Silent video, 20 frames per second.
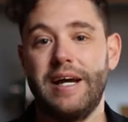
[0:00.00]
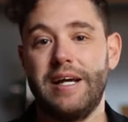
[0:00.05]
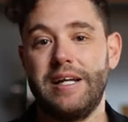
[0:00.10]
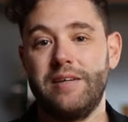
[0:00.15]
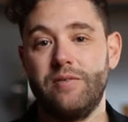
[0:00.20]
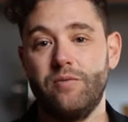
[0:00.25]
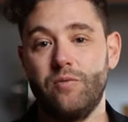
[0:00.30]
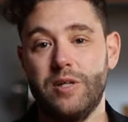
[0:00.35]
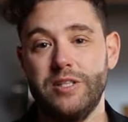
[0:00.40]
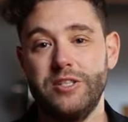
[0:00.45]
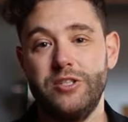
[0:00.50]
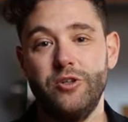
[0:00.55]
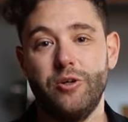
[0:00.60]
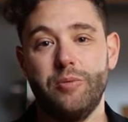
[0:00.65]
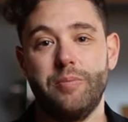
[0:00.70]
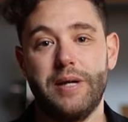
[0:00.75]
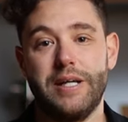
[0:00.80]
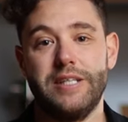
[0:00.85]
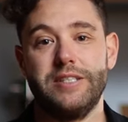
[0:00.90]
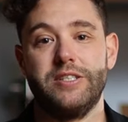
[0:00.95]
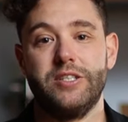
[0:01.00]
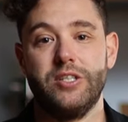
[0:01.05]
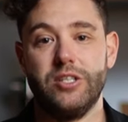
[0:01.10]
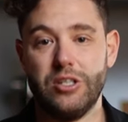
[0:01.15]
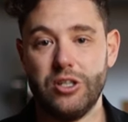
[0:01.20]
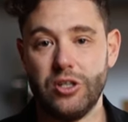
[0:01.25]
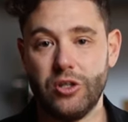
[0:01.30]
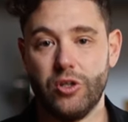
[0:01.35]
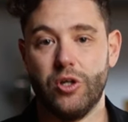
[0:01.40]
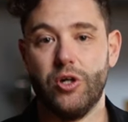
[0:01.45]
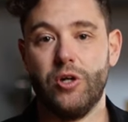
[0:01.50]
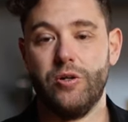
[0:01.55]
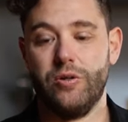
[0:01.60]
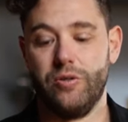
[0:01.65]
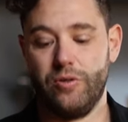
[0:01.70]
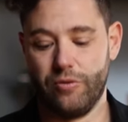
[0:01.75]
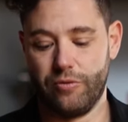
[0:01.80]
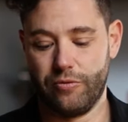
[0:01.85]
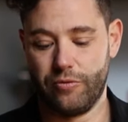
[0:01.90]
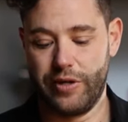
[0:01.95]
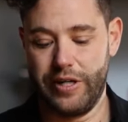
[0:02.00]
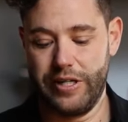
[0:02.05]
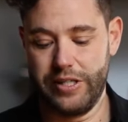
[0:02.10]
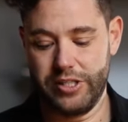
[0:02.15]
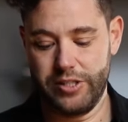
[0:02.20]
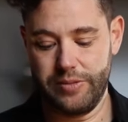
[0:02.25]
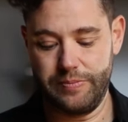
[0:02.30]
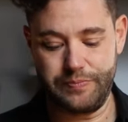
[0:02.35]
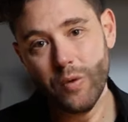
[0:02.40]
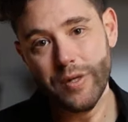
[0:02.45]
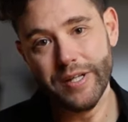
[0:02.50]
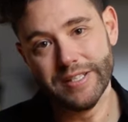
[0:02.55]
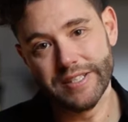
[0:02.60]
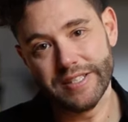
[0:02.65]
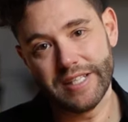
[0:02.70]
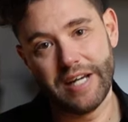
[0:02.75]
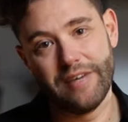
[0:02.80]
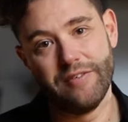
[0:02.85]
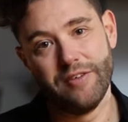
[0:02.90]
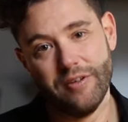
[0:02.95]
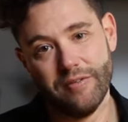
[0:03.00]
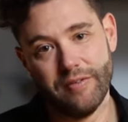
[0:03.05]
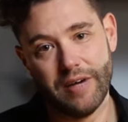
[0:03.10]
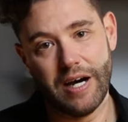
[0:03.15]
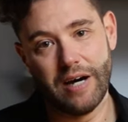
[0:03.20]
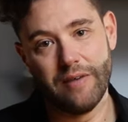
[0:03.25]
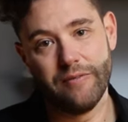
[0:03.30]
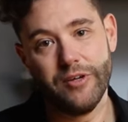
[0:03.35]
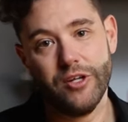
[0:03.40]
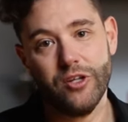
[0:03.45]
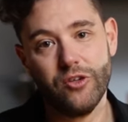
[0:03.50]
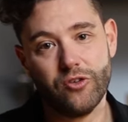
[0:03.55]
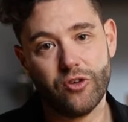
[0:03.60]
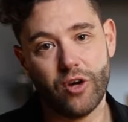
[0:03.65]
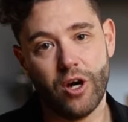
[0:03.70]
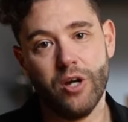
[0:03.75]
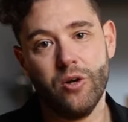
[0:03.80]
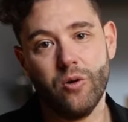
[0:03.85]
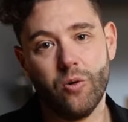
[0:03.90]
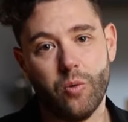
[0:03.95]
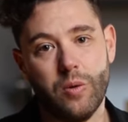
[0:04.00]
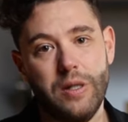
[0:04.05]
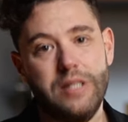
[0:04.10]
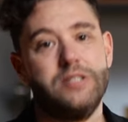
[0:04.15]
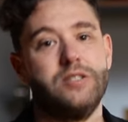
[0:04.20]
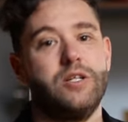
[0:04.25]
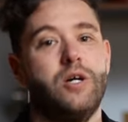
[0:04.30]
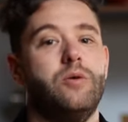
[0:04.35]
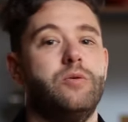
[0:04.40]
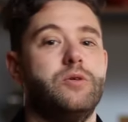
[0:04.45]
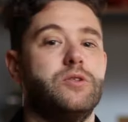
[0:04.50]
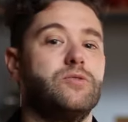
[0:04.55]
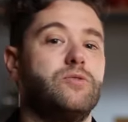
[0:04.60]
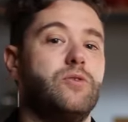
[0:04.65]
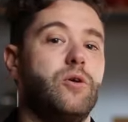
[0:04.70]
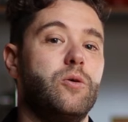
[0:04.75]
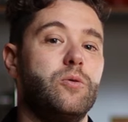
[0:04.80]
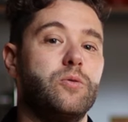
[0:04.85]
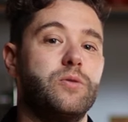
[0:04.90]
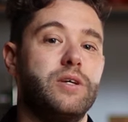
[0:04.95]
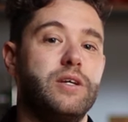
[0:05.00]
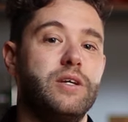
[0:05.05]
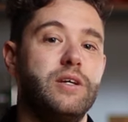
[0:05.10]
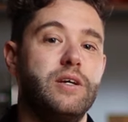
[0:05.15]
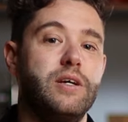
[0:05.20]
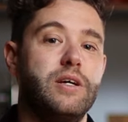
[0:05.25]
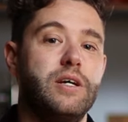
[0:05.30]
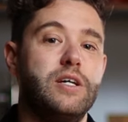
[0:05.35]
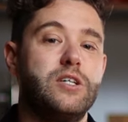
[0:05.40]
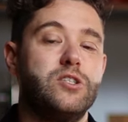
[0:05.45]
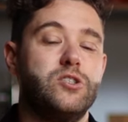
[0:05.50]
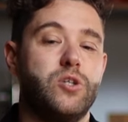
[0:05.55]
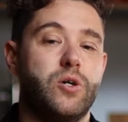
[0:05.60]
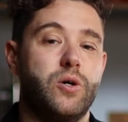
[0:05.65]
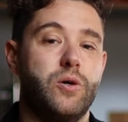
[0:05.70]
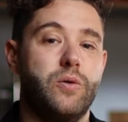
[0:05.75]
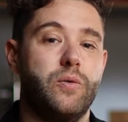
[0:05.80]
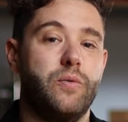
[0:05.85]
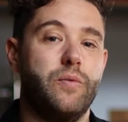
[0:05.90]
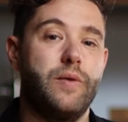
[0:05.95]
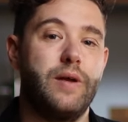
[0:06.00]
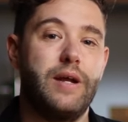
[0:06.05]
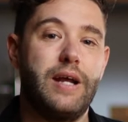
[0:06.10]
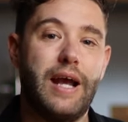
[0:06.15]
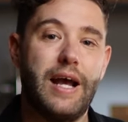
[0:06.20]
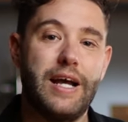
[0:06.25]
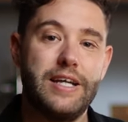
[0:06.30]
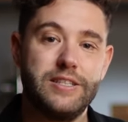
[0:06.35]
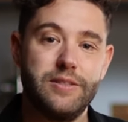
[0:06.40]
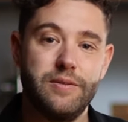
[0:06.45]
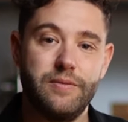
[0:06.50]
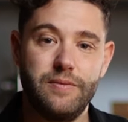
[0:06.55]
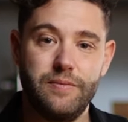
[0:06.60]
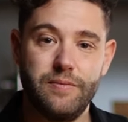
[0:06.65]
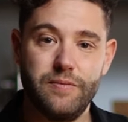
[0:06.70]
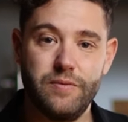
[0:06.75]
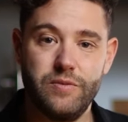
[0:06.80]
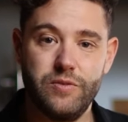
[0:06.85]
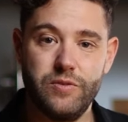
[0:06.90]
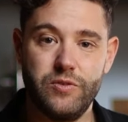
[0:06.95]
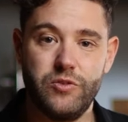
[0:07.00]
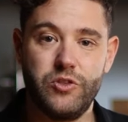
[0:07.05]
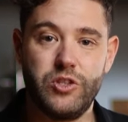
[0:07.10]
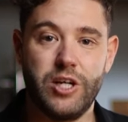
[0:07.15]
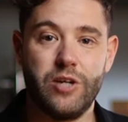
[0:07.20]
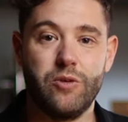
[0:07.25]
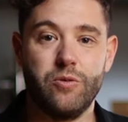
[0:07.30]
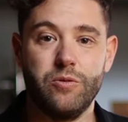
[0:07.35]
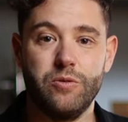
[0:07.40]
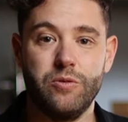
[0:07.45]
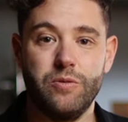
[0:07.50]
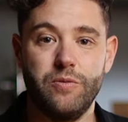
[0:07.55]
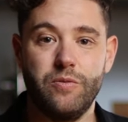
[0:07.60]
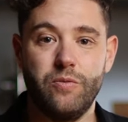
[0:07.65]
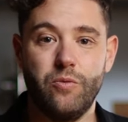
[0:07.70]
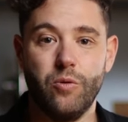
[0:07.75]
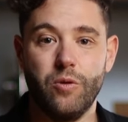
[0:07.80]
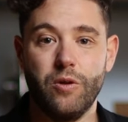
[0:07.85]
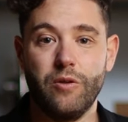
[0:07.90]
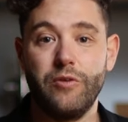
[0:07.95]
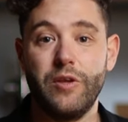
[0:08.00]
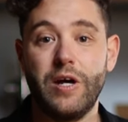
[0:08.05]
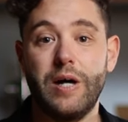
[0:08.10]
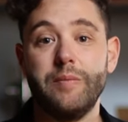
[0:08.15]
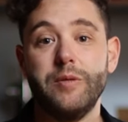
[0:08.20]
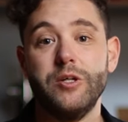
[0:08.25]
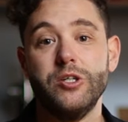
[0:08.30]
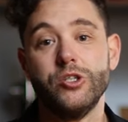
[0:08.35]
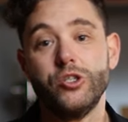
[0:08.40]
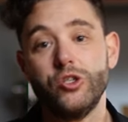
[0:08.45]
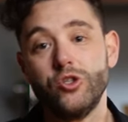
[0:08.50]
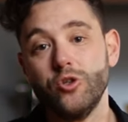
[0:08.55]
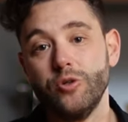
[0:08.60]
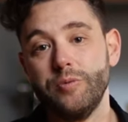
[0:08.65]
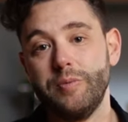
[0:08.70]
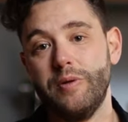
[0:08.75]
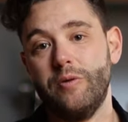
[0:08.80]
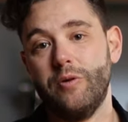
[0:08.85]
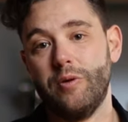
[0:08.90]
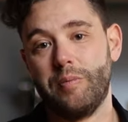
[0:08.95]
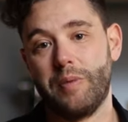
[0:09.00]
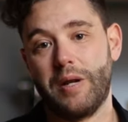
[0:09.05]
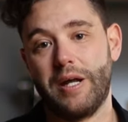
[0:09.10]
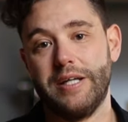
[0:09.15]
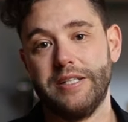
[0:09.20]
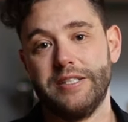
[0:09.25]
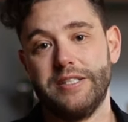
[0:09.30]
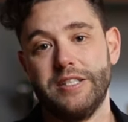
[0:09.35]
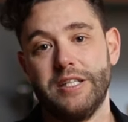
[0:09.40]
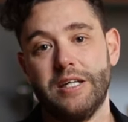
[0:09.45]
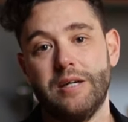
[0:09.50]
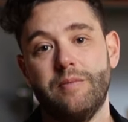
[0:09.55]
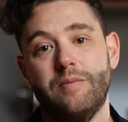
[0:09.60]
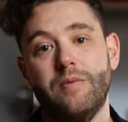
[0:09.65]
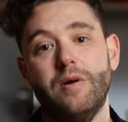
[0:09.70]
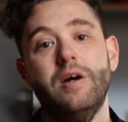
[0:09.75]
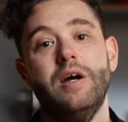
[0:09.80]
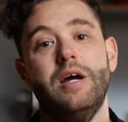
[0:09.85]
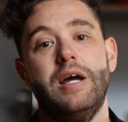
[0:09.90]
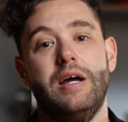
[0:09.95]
and once you replace it, you know you're fresh. With a safety valve, you don't always know it's faulty. So as a general rule of thumb, you should be replacing them.